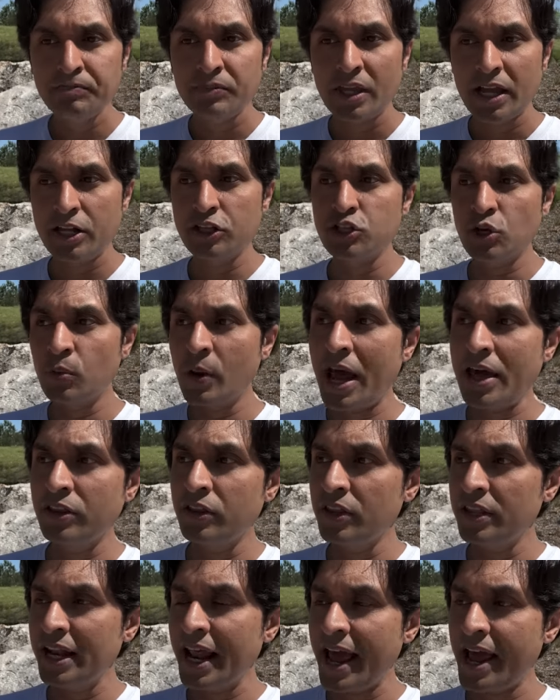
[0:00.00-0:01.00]
And so rather
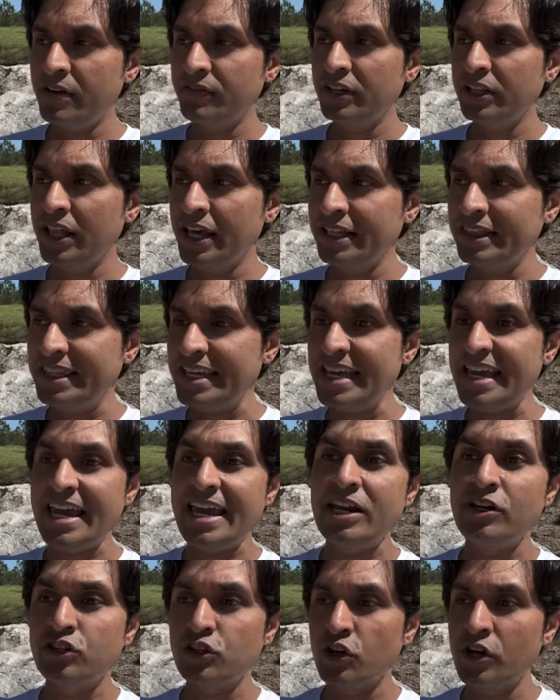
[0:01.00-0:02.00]
than having like the
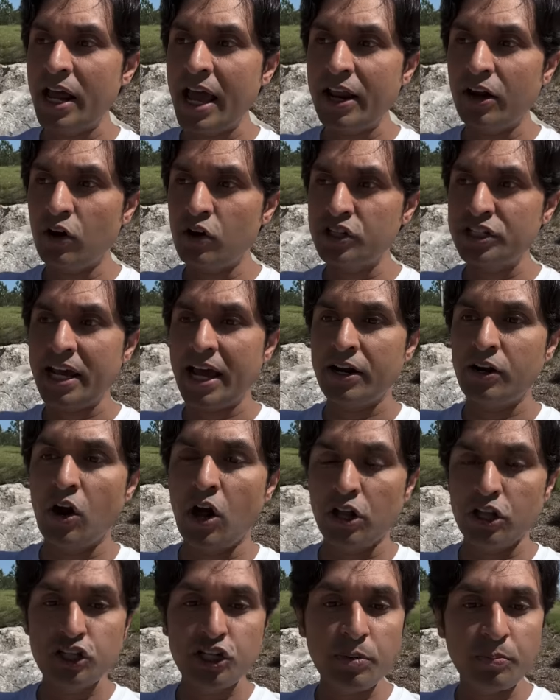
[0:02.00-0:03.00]
internet or
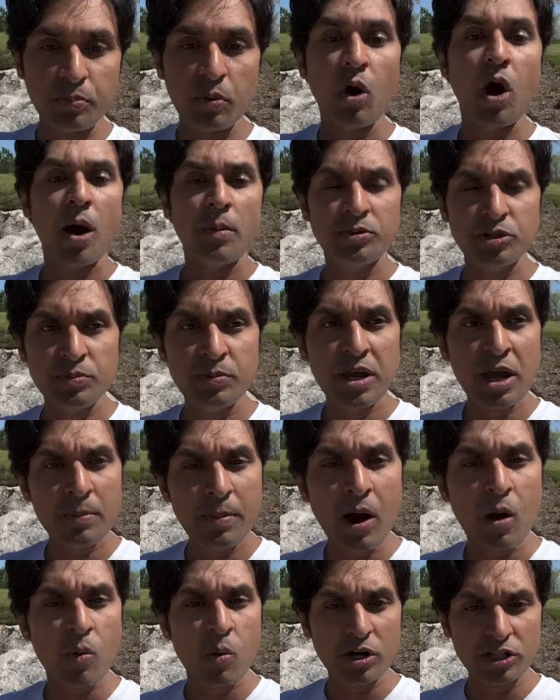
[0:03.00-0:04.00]
technology prompt me
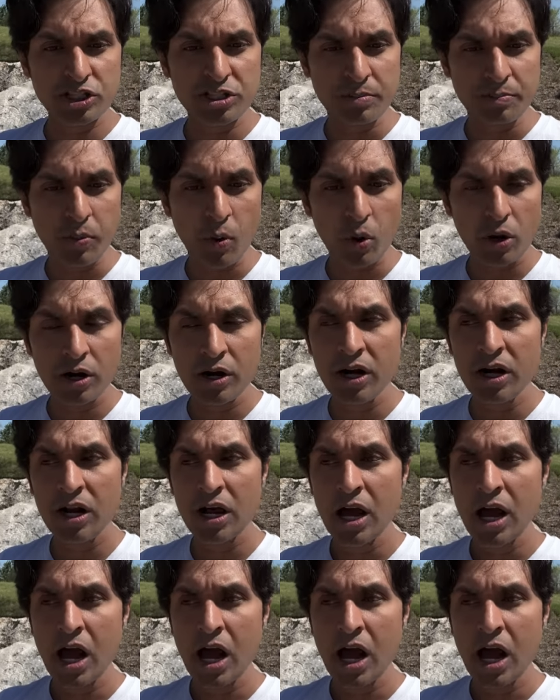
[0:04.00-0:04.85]
about what's important,